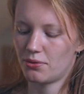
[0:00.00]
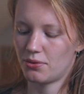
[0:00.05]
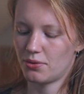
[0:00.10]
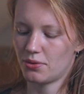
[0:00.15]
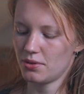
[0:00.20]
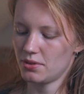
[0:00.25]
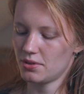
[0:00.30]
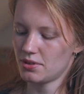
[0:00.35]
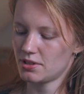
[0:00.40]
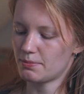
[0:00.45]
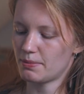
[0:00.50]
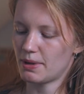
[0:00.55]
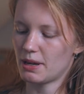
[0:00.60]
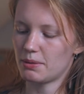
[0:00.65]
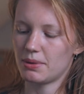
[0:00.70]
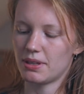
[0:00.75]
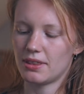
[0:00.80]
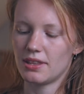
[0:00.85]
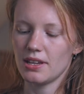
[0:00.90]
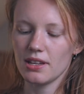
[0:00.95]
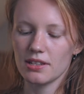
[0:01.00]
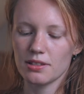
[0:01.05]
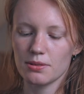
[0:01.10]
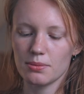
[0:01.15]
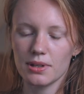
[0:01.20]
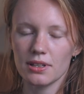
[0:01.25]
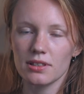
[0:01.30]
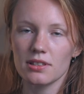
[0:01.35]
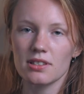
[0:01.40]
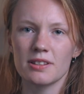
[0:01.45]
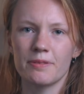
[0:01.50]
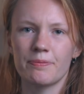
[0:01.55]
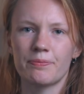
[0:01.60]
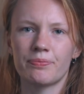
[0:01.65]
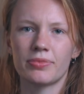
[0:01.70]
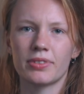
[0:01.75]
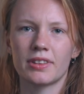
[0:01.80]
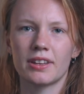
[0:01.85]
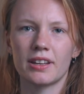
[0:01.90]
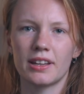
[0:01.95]
First, maybe these ones.
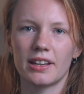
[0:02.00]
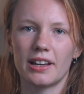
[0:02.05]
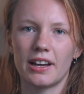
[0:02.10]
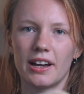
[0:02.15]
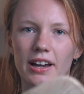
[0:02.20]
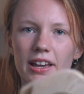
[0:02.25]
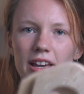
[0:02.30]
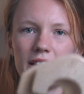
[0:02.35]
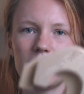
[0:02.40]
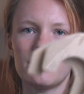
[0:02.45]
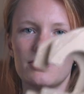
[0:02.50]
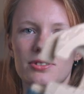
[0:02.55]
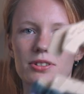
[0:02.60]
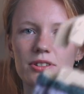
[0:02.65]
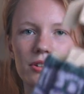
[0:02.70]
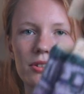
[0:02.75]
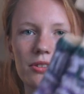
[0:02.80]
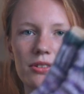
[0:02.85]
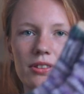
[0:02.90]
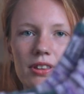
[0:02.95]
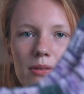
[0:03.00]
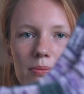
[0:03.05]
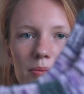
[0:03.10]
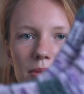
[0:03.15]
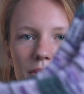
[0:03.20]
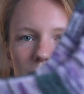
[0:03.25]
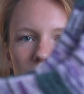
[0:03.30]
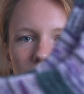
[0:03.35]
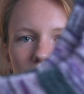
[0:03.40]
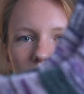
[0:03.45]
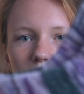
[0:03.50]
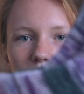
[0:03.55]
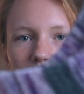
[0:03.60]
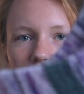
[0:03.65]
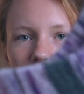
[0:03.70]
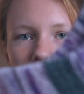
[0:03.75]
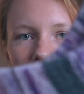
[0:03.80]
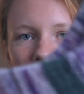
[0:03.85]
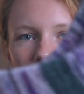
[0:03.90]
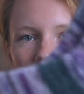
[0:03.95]
I have showed them before